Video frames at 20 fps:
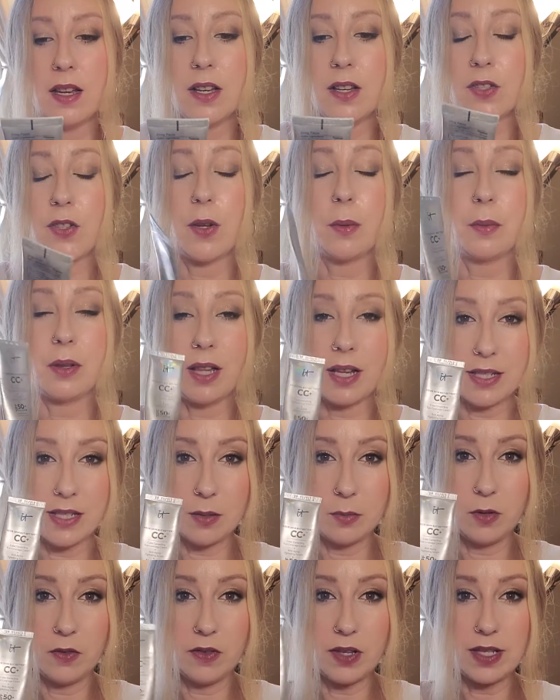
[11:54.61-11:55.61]
So I'm glad to
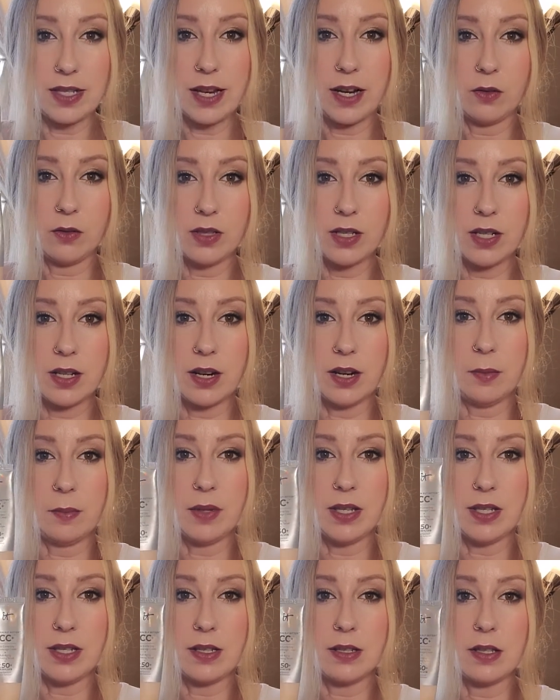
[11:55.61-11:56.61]
move this out.
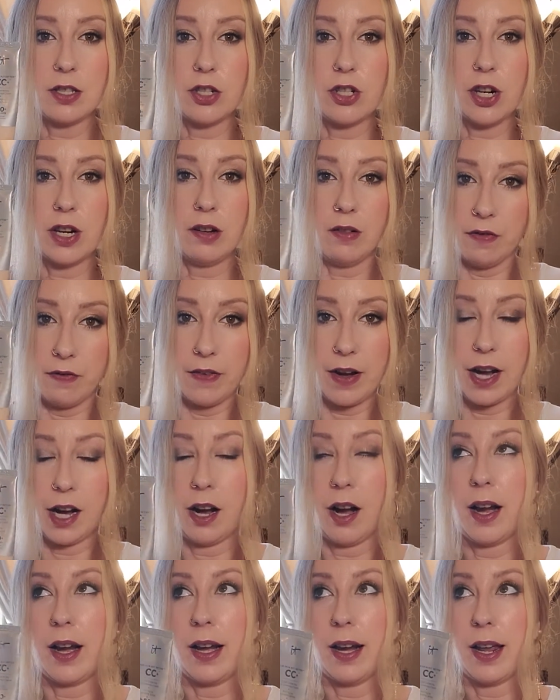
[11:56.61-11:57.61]
This is the shade
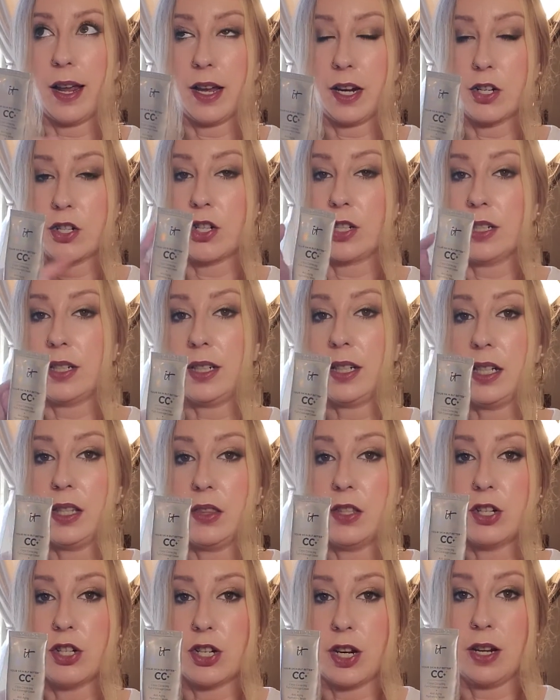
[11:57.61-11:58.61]
Fair, and I actually need
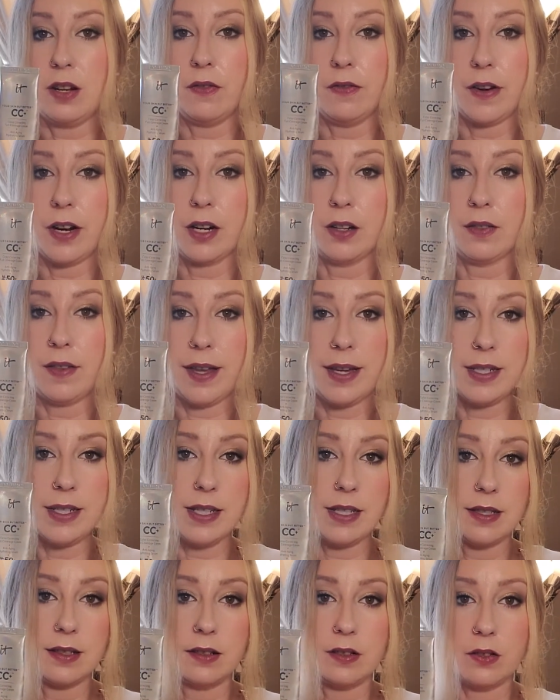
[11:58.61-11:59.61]
the shade Fair Light.
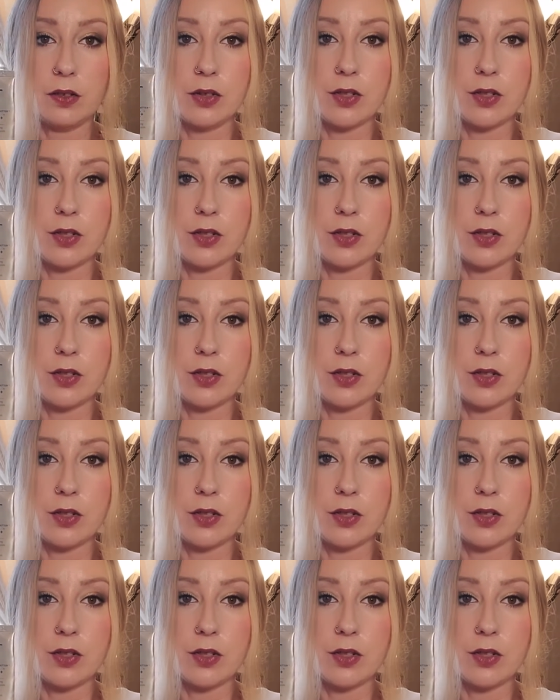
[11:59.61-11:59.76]
It's a little